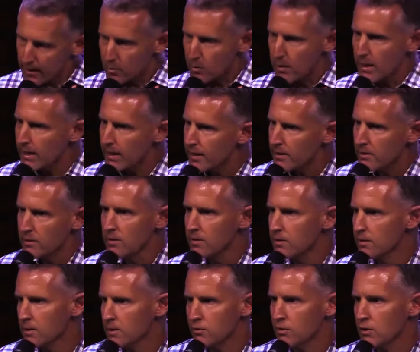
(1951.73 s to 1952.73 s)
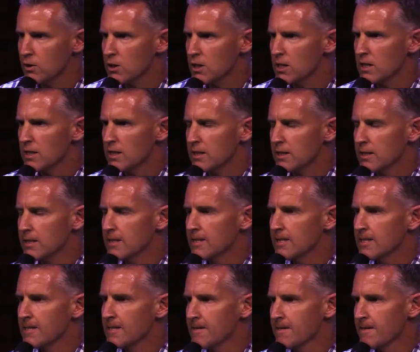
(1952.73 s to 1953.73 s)
we can do this for Jesus.
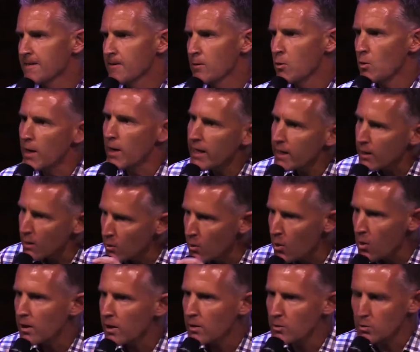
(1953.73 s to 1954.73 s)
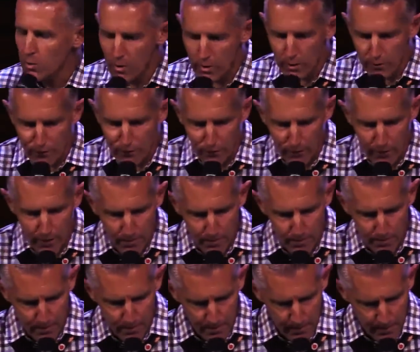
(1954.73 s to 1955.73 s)
We're going to walk on water for him.
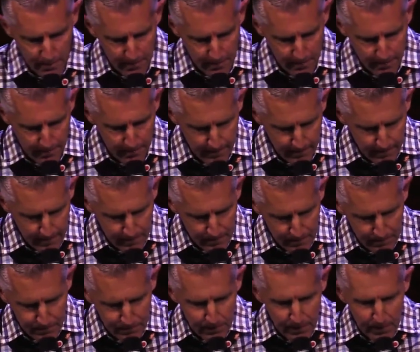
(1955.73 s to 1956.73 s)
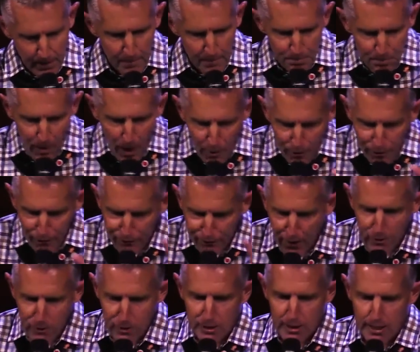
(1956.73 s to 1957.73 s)
And both of
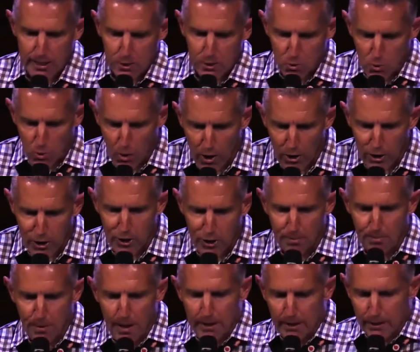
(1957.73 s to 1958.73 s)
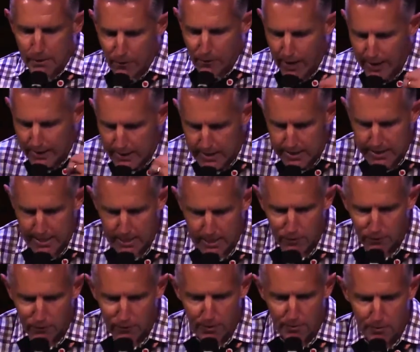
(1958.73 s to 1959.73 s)
those things, worship and a greater sense
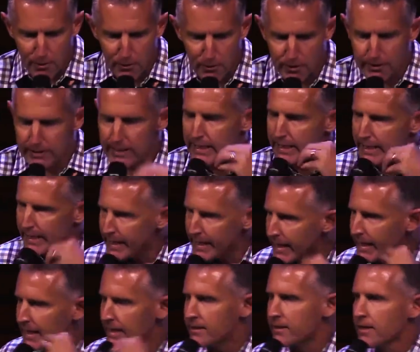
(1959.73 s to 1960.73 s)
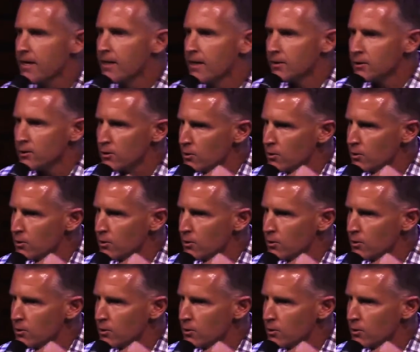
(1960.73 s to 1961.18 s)
of community, lead to